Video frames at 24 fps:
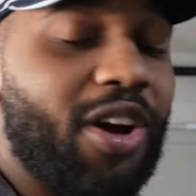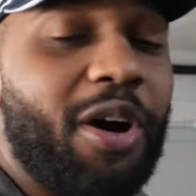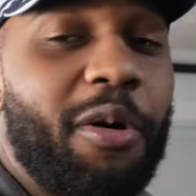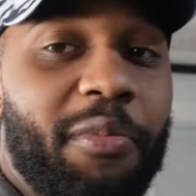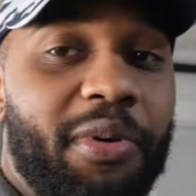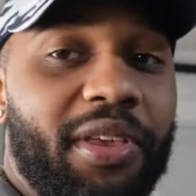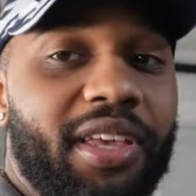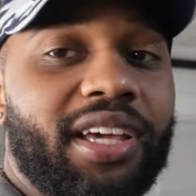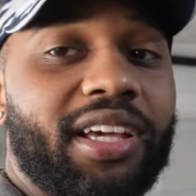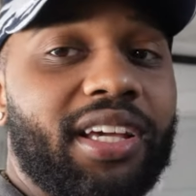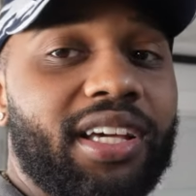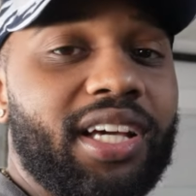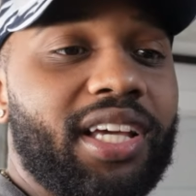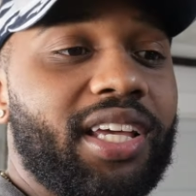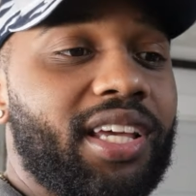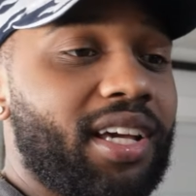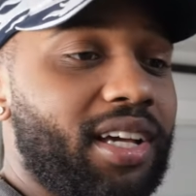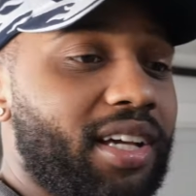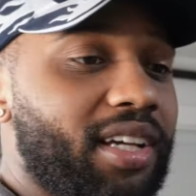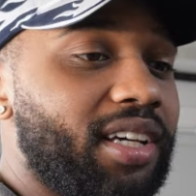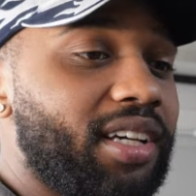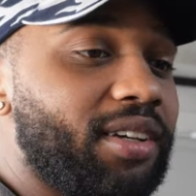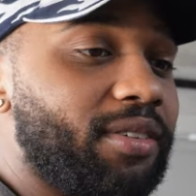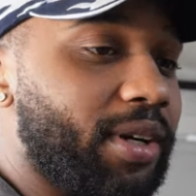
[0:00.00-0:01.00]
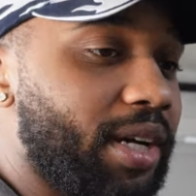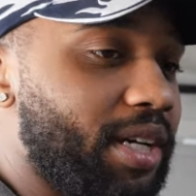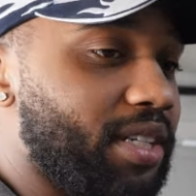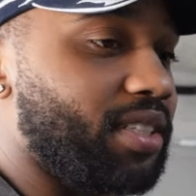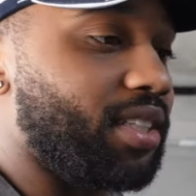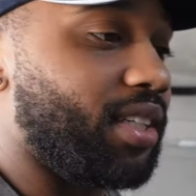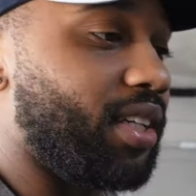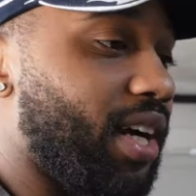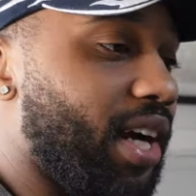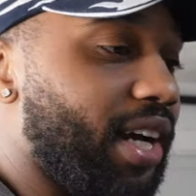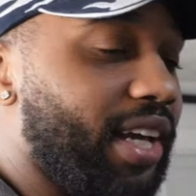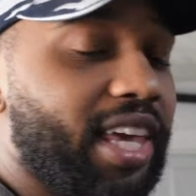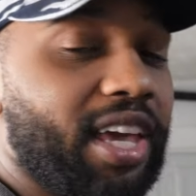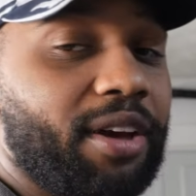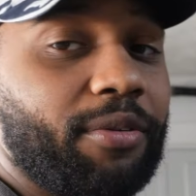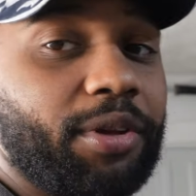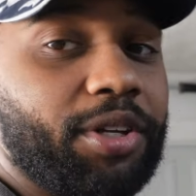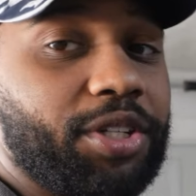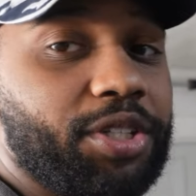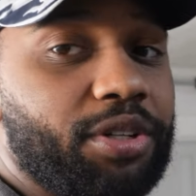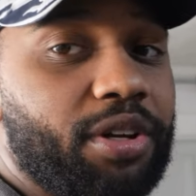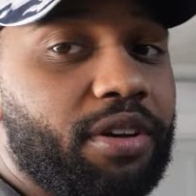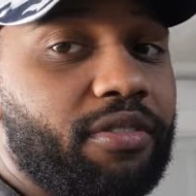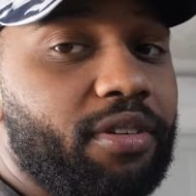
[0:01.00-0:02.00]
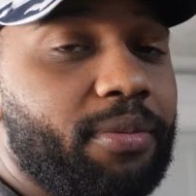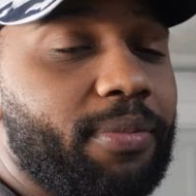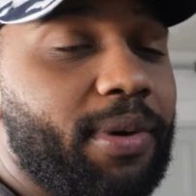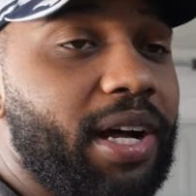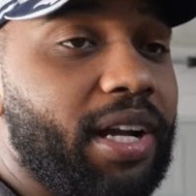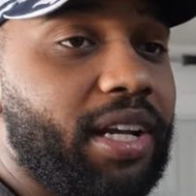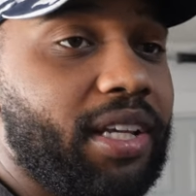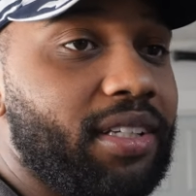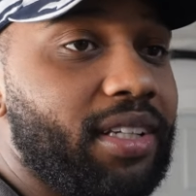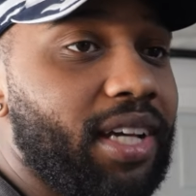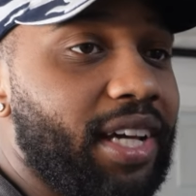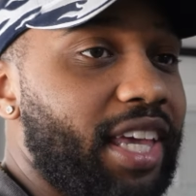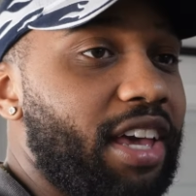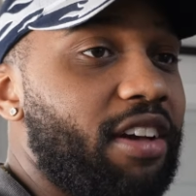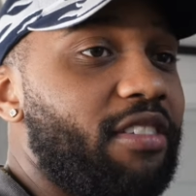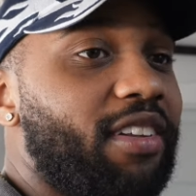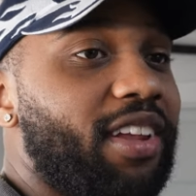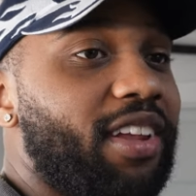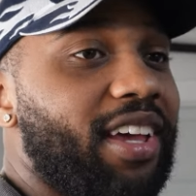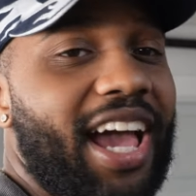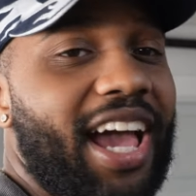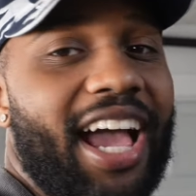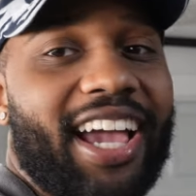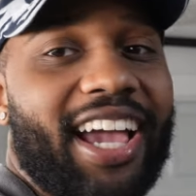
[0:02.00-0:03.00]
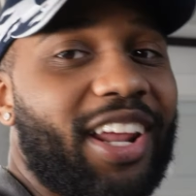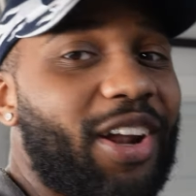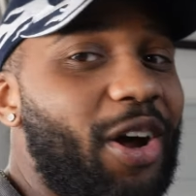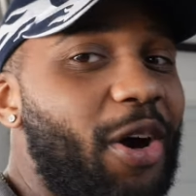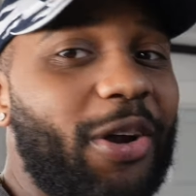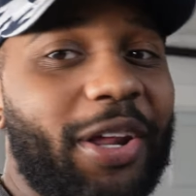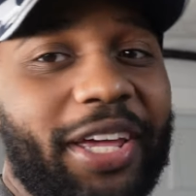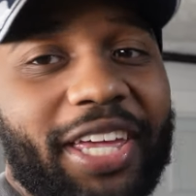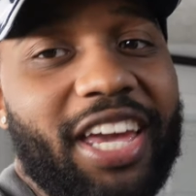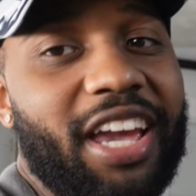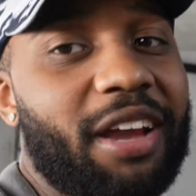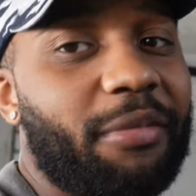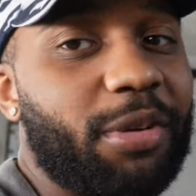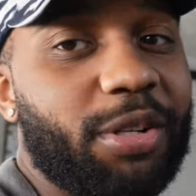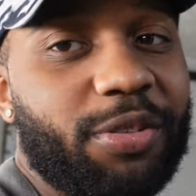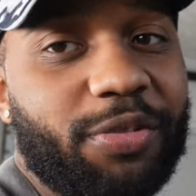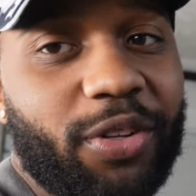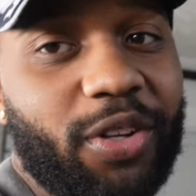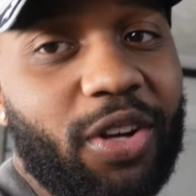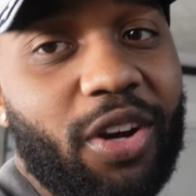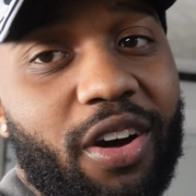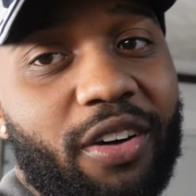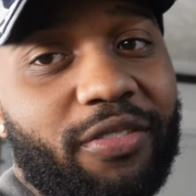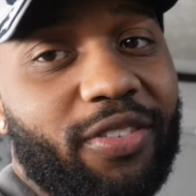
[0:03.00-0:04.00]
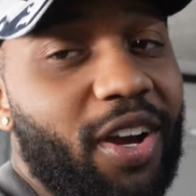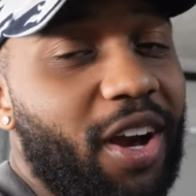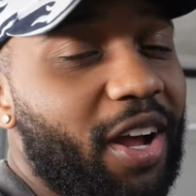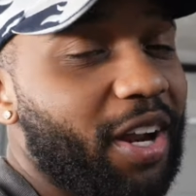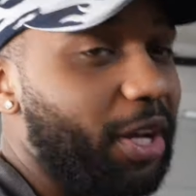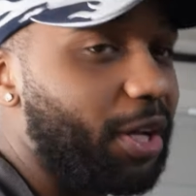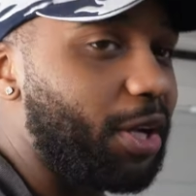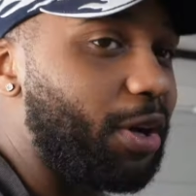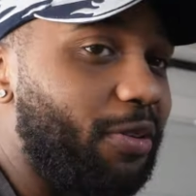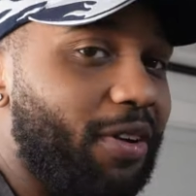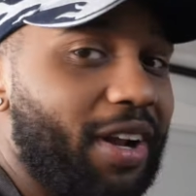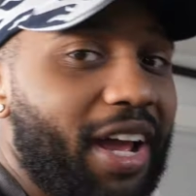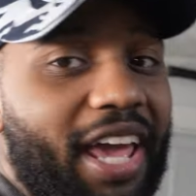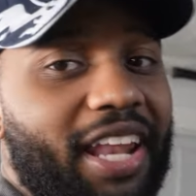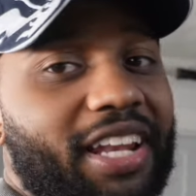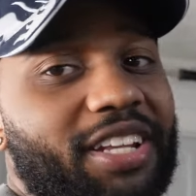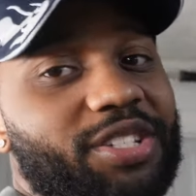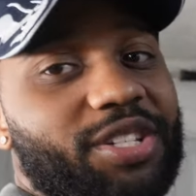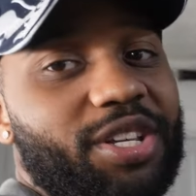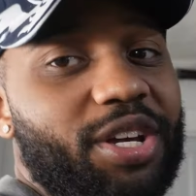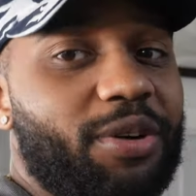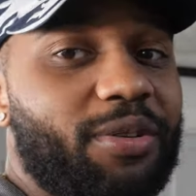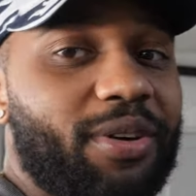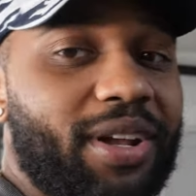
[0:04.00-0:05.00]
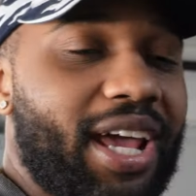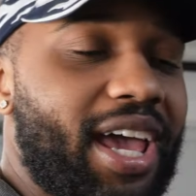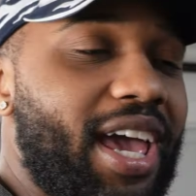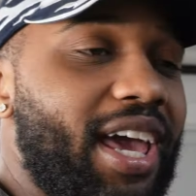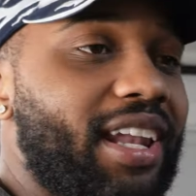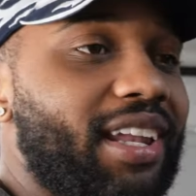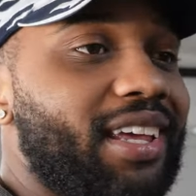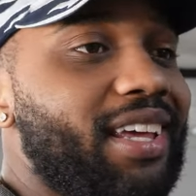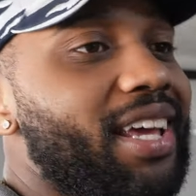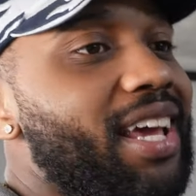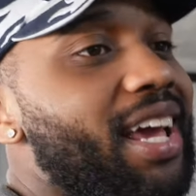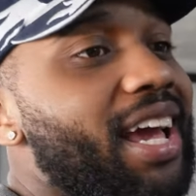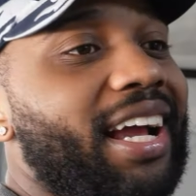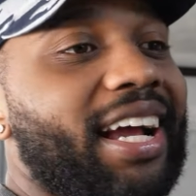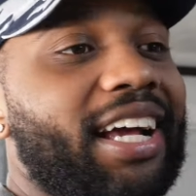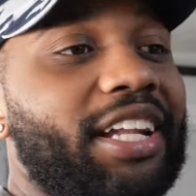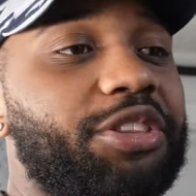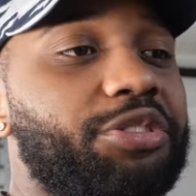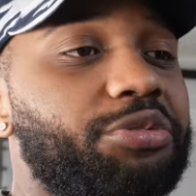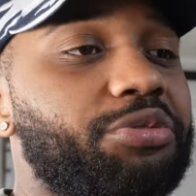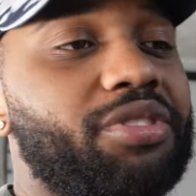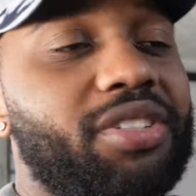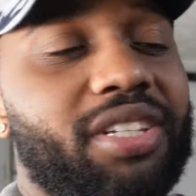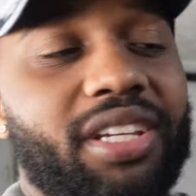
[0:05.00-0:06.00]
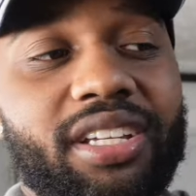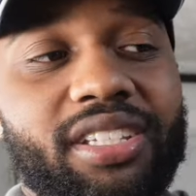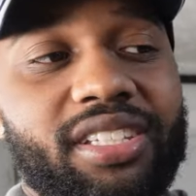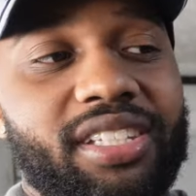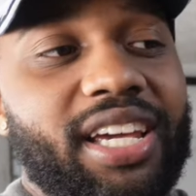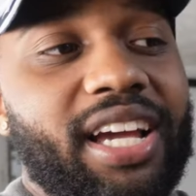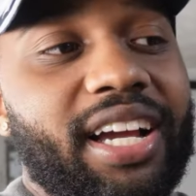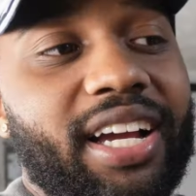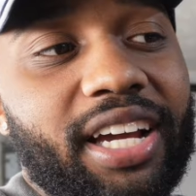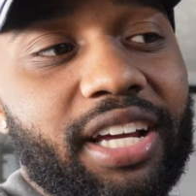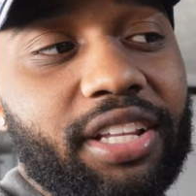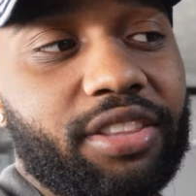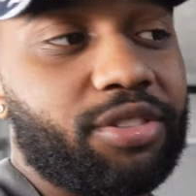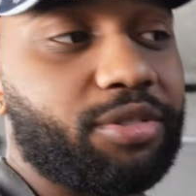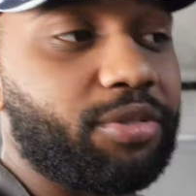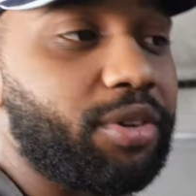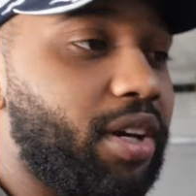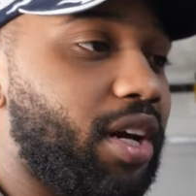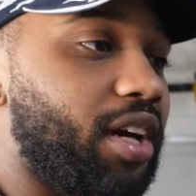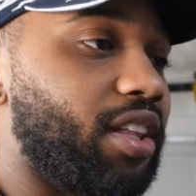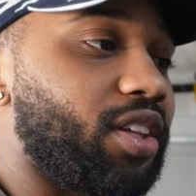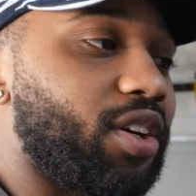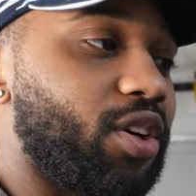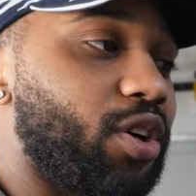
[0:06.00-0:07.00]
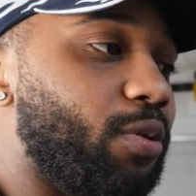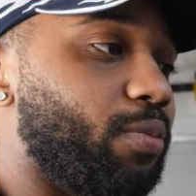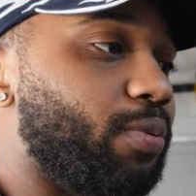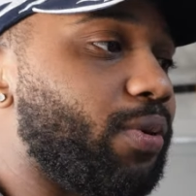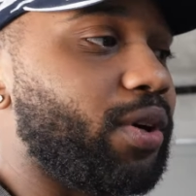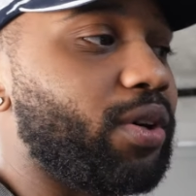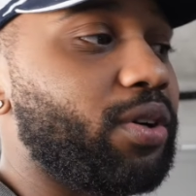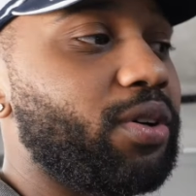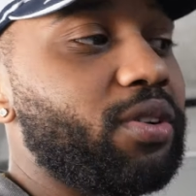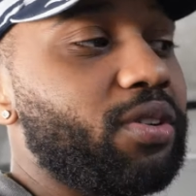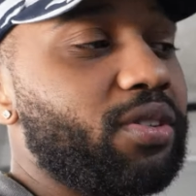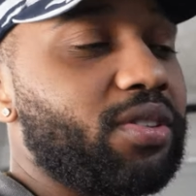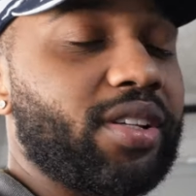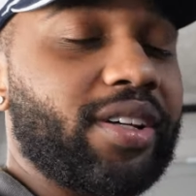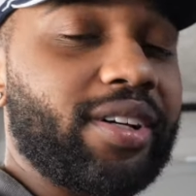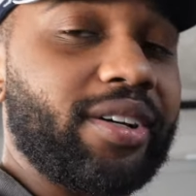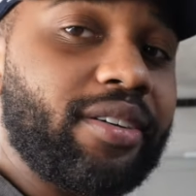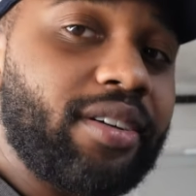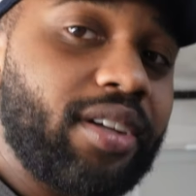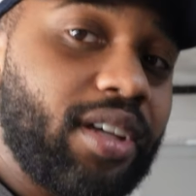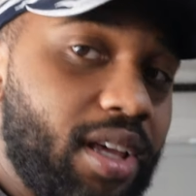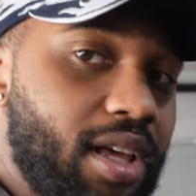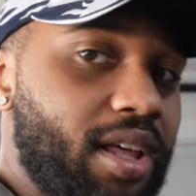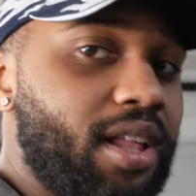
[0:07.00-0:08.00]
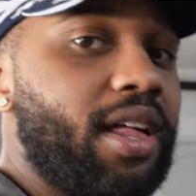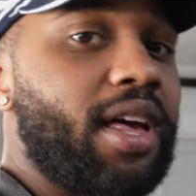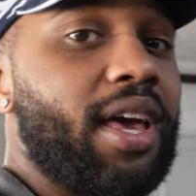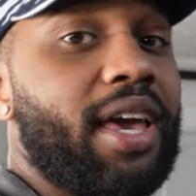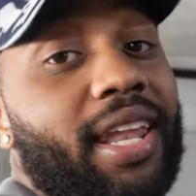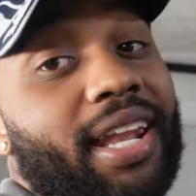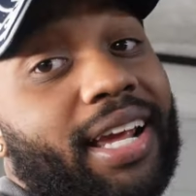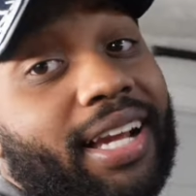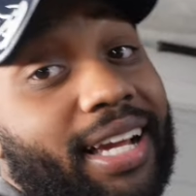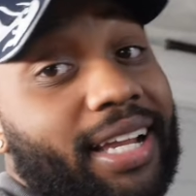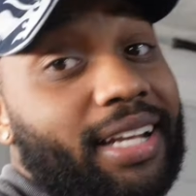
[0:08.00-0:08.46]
gonna be a good a good race here. I came with you everybody. I came with, I got all the cameras for y'all. y'all didn't know, when I had the ZL1, I had I got 360. I got three other GoPros. So and I